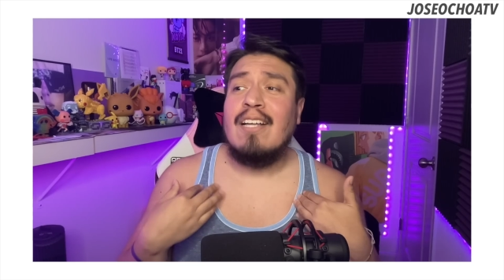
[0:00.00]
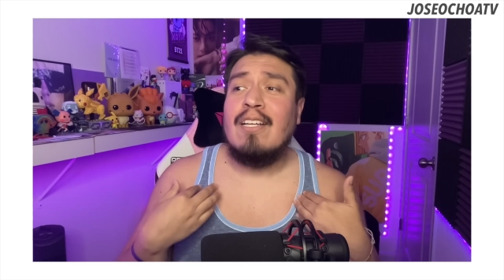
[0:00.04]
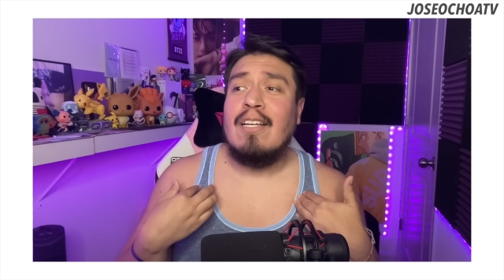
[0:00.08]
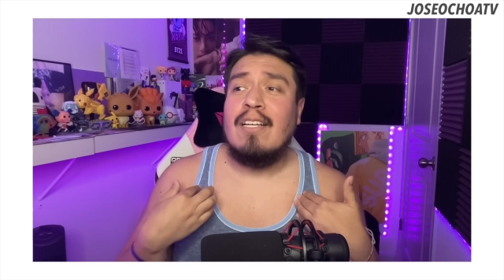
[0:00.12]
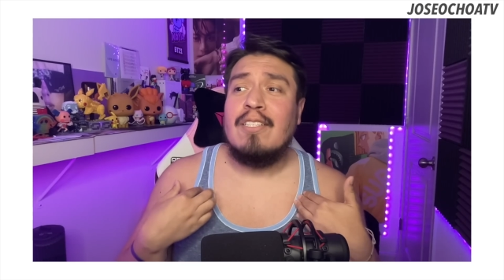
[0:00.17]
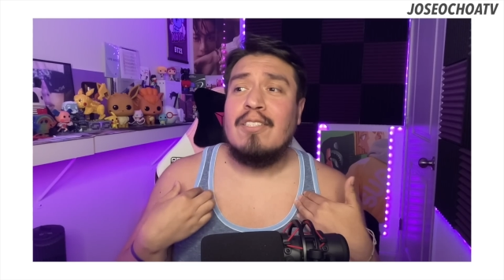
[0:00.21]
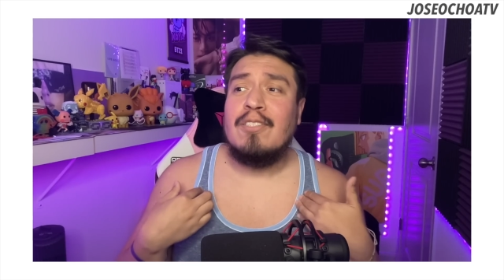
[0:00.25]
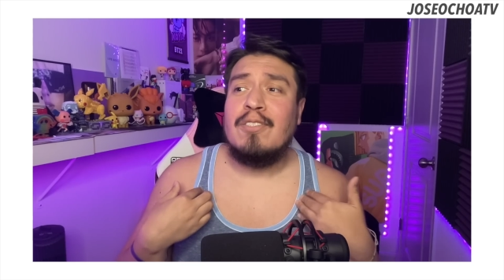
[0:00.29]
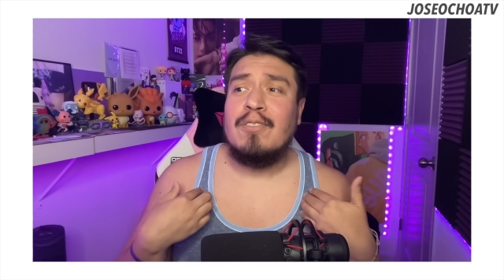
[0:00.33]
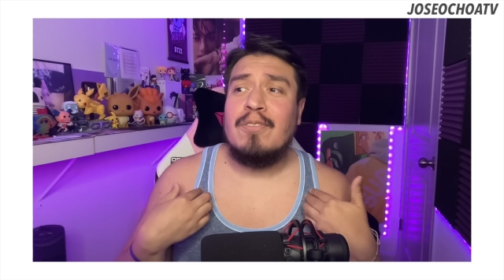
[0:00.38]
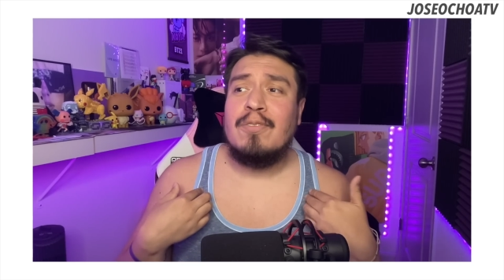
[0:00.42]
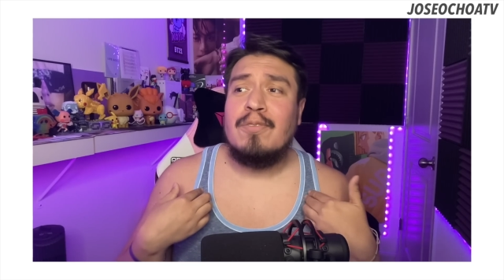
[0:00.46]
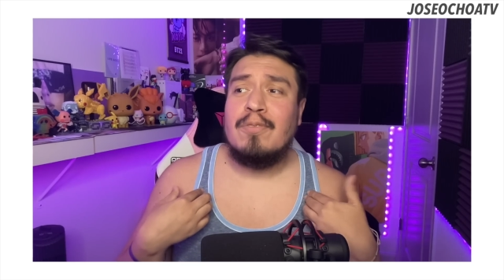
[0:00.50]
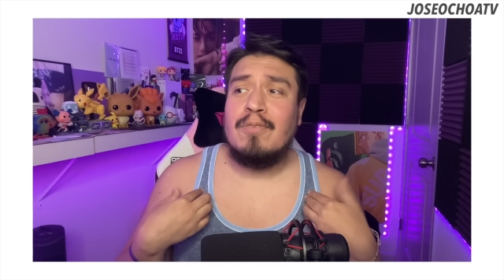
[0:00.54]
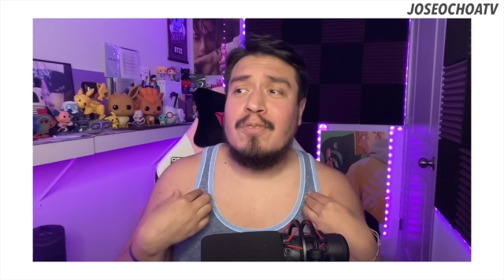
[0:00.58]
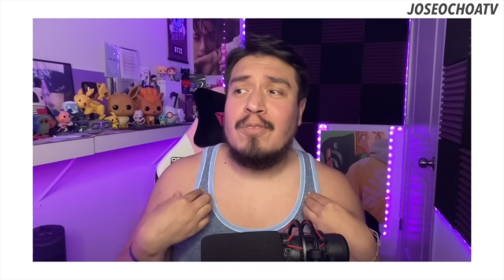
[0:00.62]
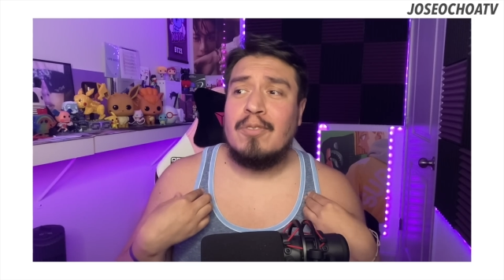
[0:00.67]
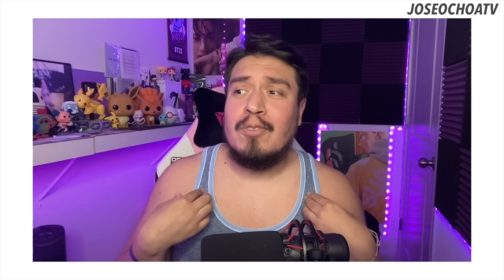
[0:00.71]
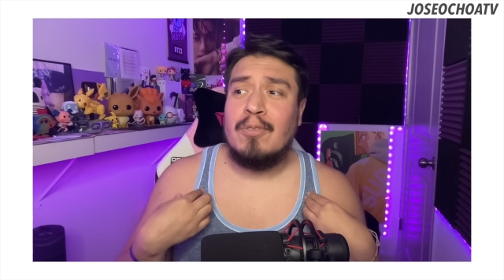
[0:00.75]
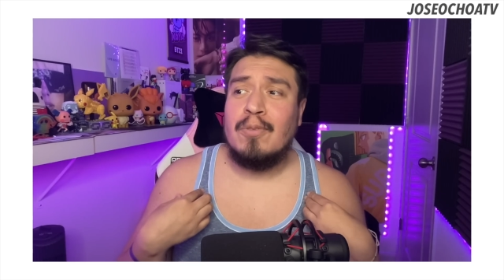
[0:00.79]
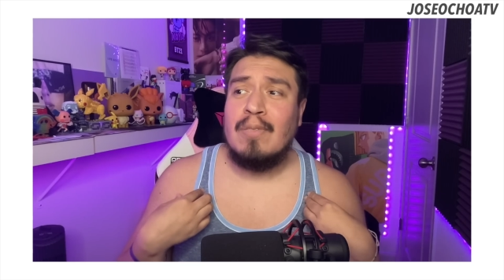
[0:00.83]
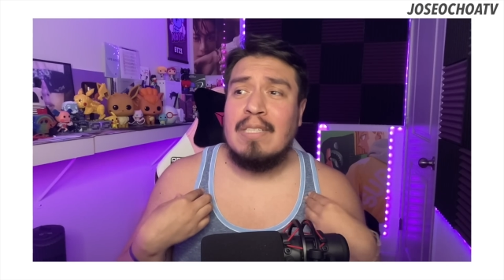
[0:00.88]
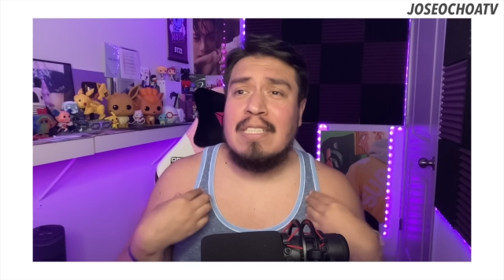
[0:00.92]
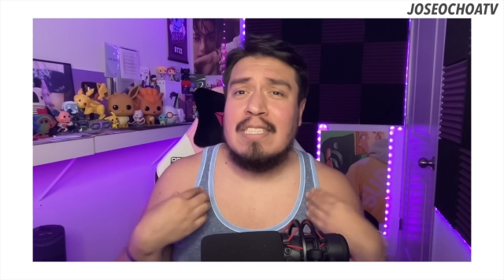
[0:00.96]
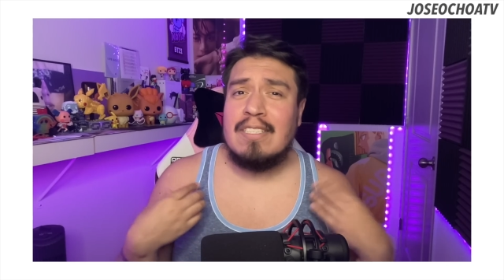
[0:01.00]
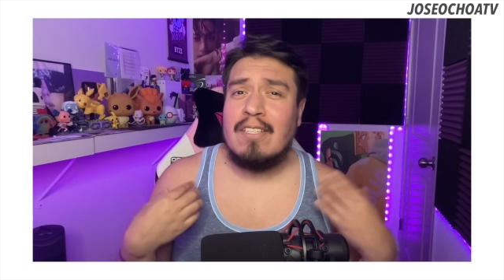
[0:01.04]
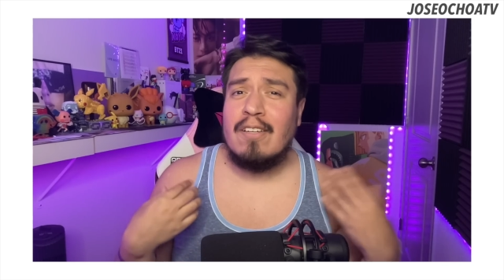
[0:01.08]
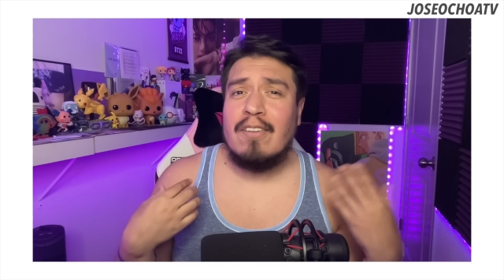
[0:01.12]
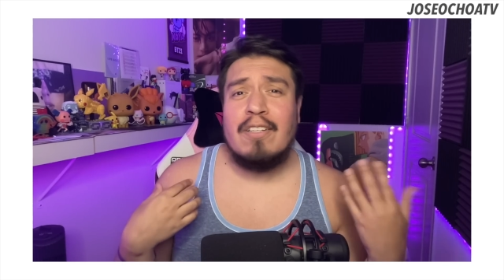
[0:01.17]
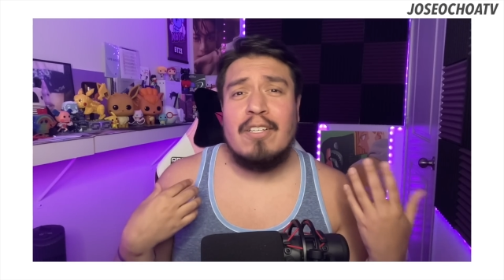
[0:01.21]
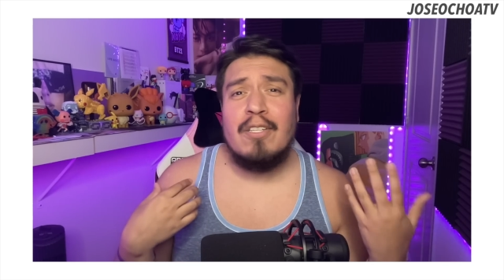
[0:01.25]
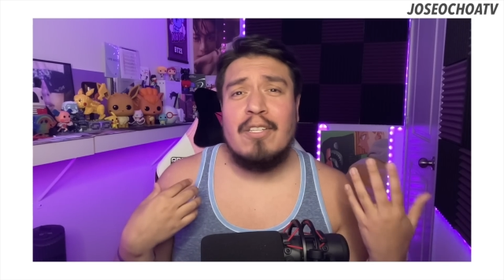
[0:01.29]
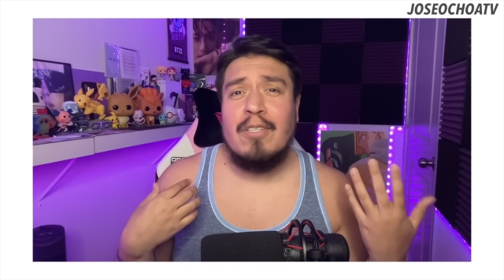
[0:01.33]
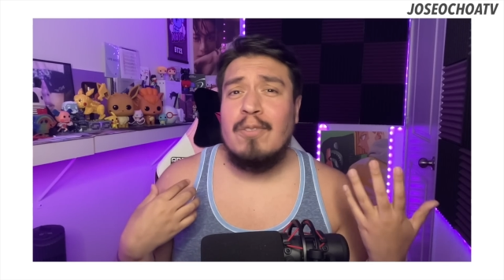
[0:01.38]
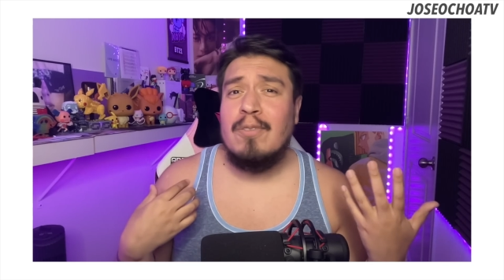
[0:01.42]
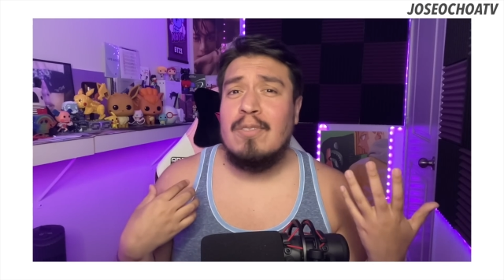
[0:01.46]
I truly
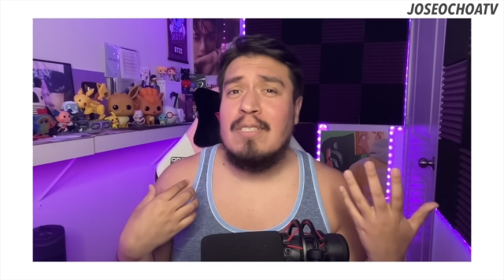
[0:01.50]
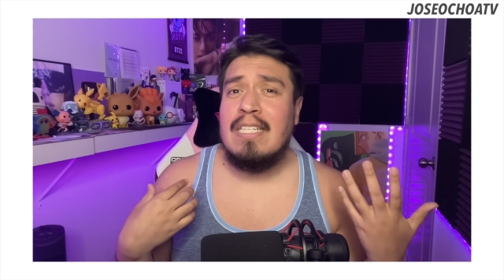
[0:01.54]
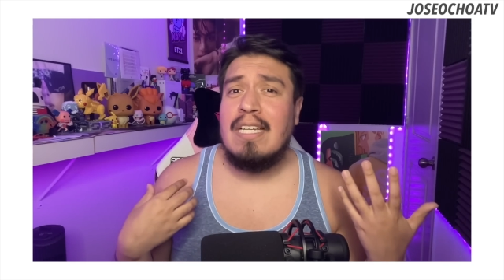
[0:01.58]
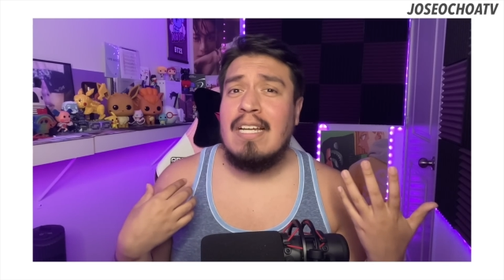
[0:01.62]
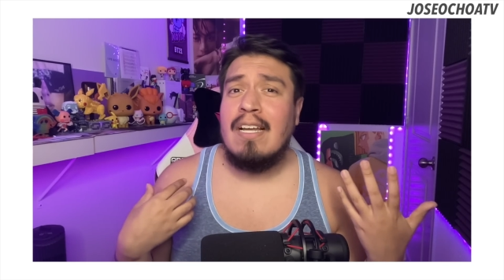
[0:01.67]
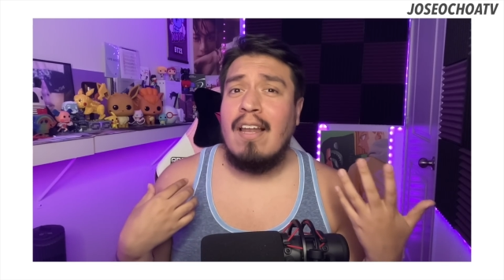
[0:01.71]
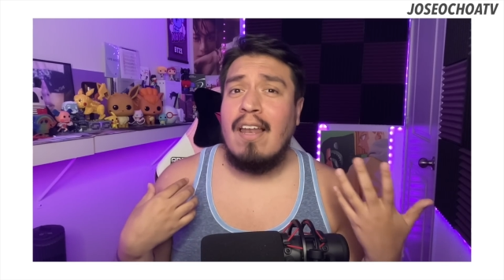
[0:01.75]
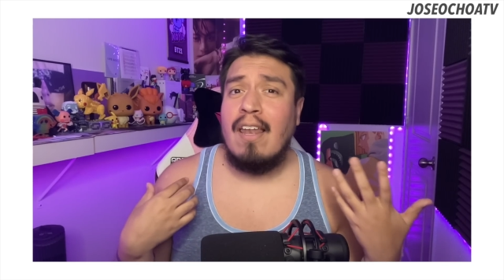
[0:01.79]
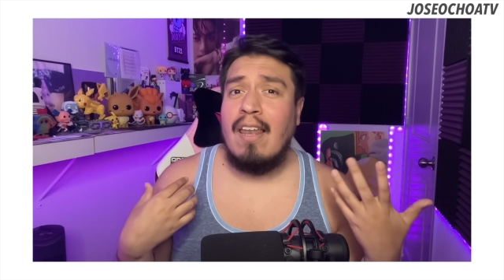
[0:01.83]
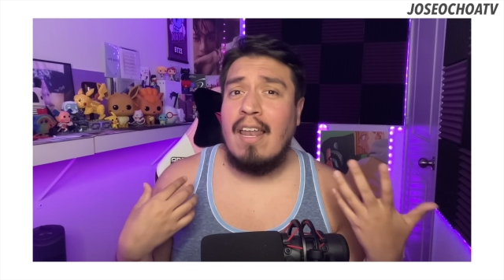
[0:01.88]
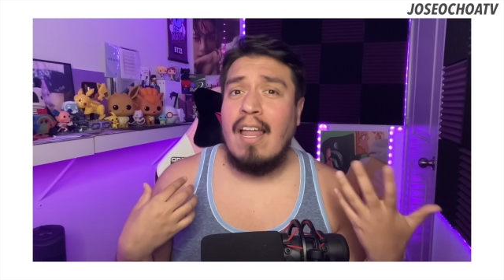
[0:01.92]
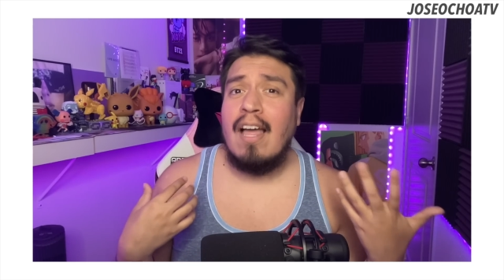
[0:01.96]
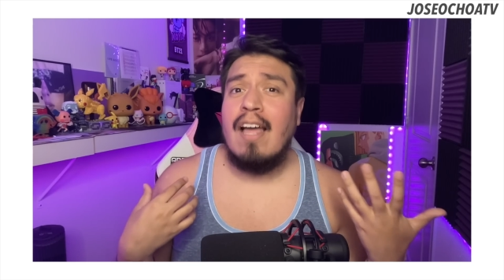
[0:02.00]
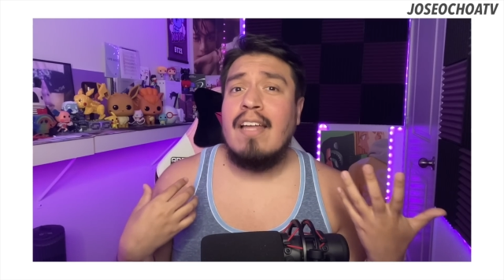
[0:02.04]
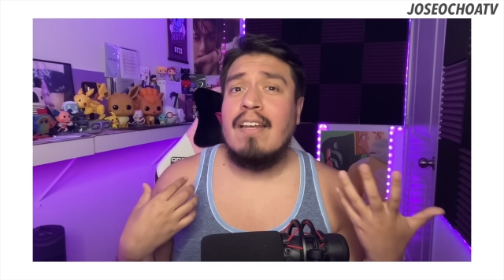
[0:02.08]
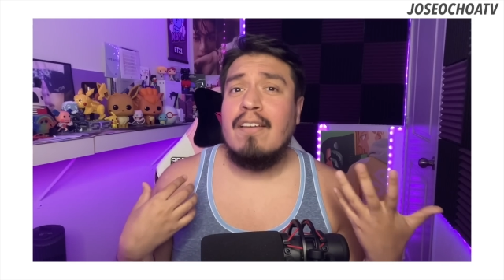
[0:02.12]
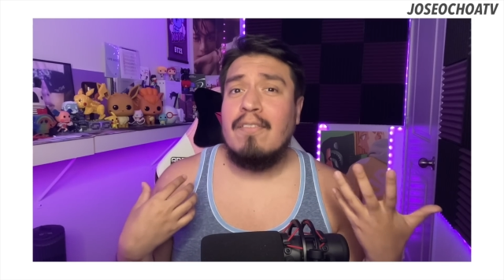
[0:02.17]
started using a lot